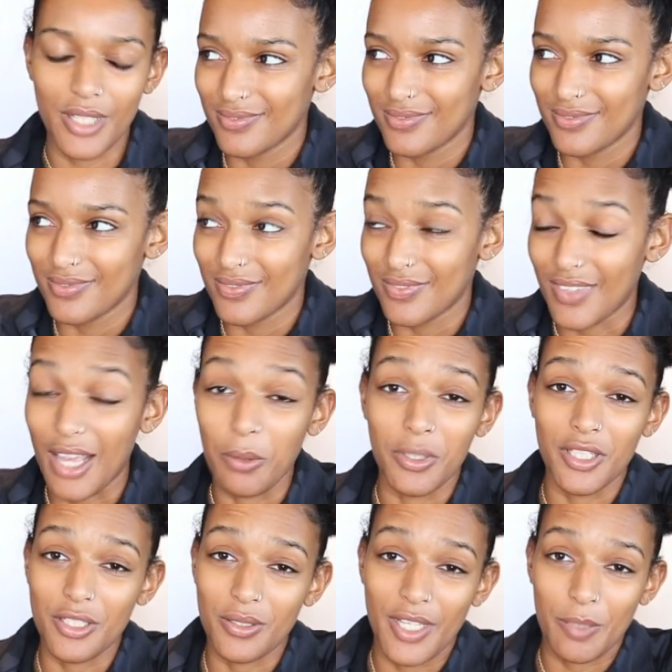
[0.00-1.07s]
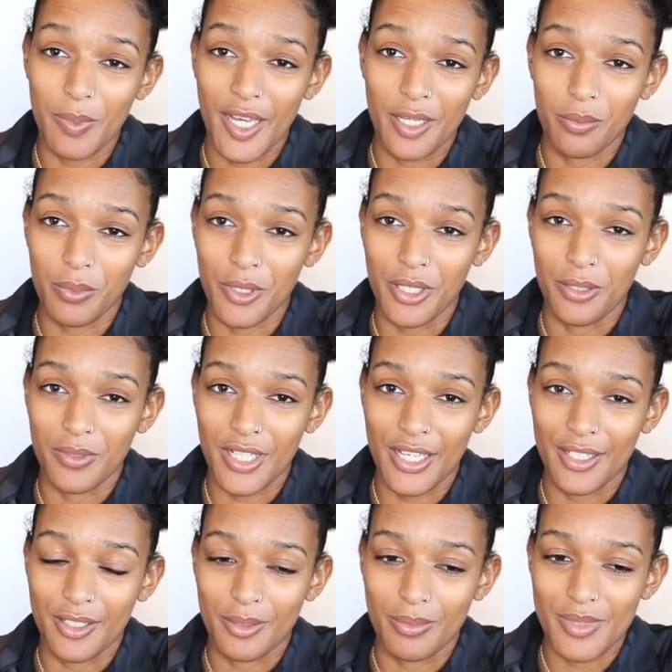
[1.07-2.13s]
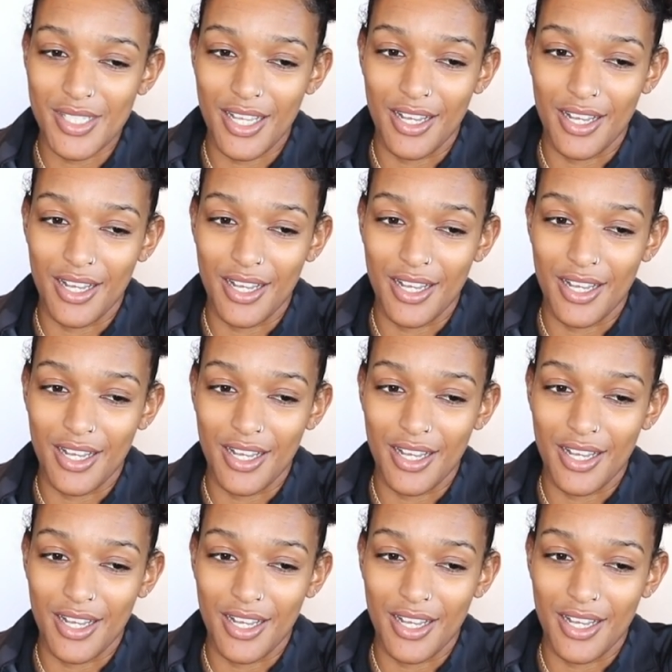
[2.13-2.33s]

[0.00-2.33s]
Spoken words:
Like, I really do like buying pre-owned items.